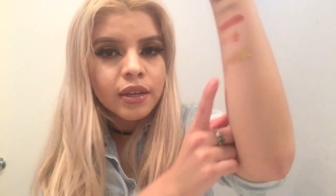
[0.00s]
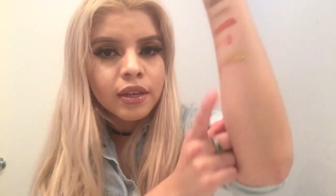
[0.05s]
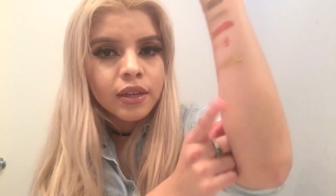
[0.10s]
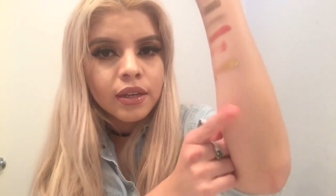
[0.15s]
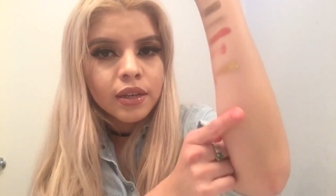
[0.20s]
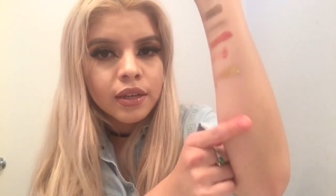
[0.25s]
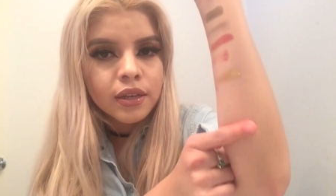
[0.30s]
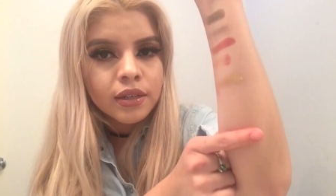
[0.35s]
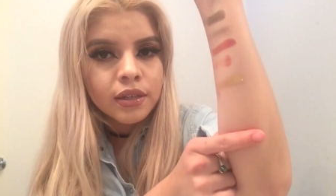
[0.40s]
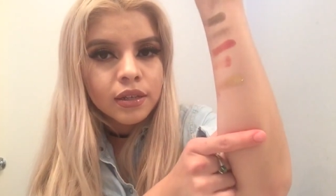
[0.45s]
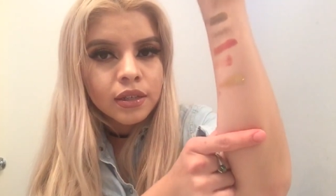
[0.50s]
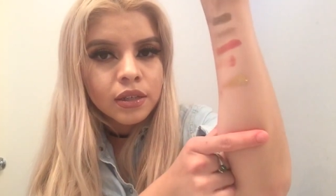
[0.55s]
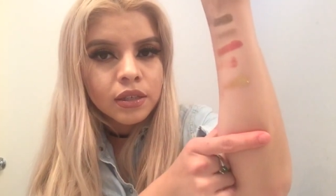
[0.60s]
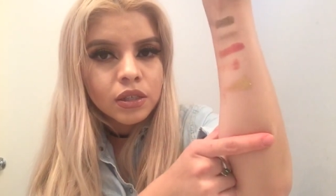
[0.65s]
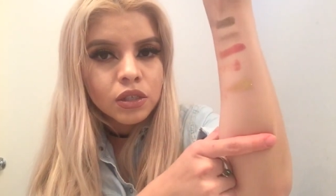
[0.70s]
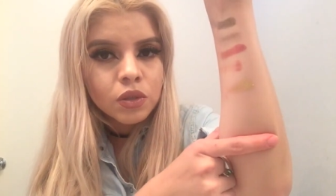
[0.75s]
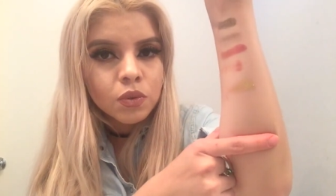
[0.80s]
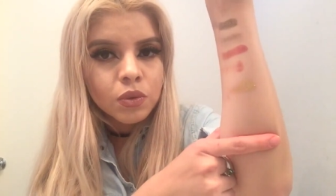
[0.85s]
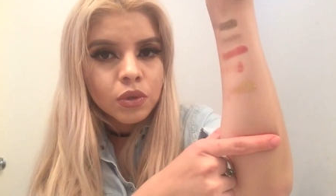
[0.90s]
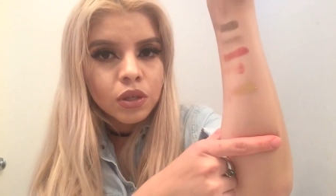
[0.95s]
And it
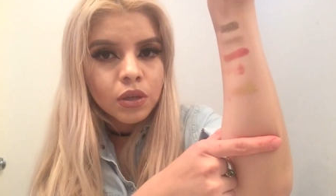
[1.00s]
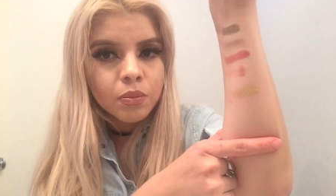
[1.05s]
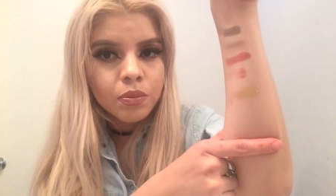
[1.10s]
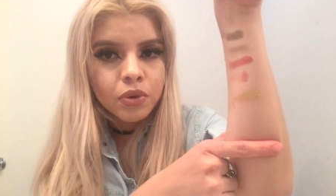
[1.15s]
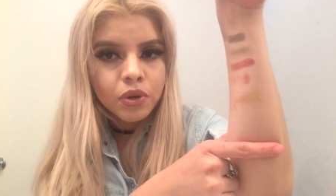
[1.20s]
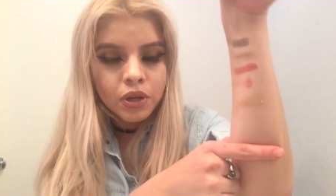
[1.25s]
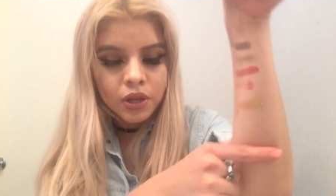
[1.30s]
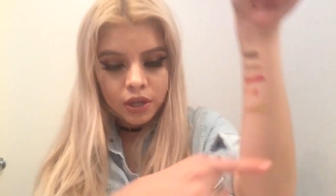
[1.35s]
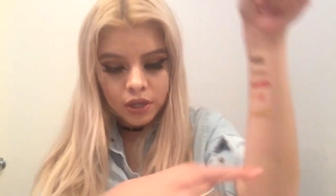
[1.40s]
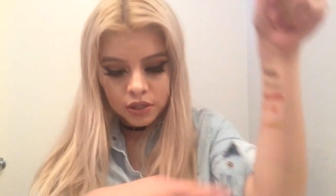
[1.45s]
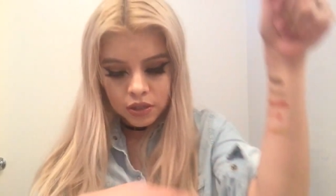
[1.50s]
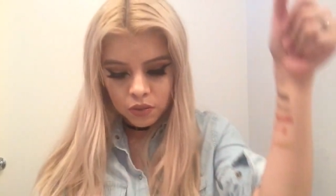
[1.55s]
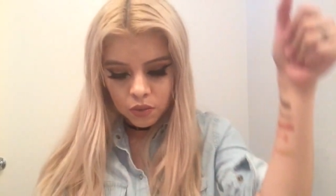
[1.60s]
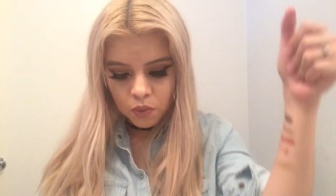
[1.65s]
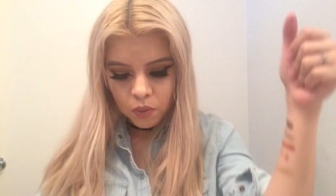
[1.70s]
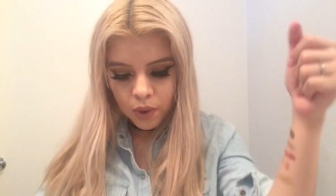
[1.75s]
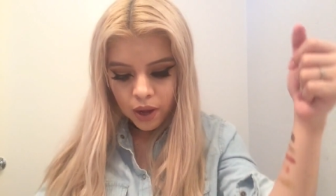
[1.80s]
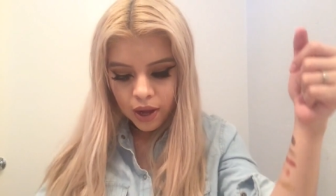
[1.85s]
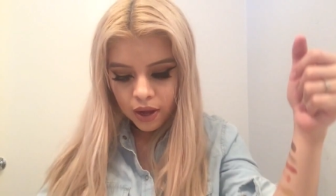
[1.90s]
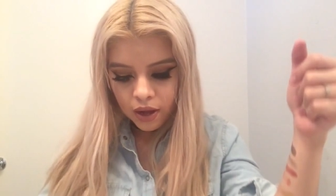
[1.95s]
looks really pretty as
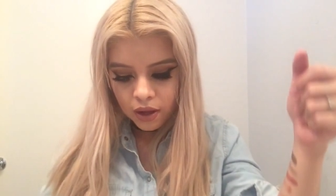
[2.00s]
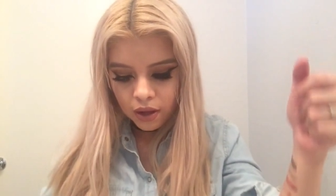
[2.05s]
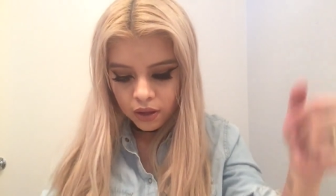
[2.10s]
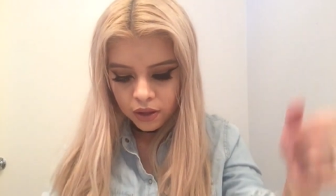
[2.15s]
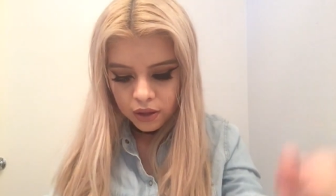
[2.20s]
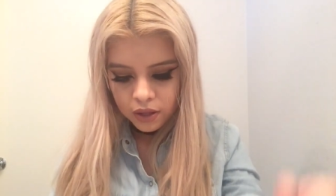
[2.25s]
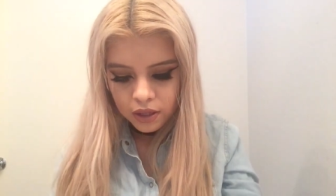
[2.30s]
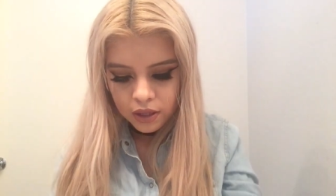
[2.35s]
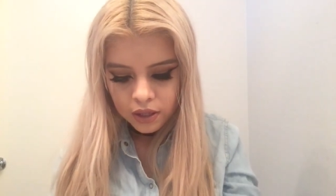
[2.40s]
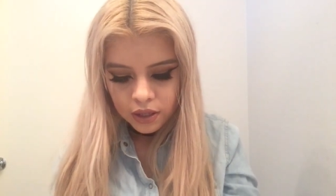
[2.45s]
well.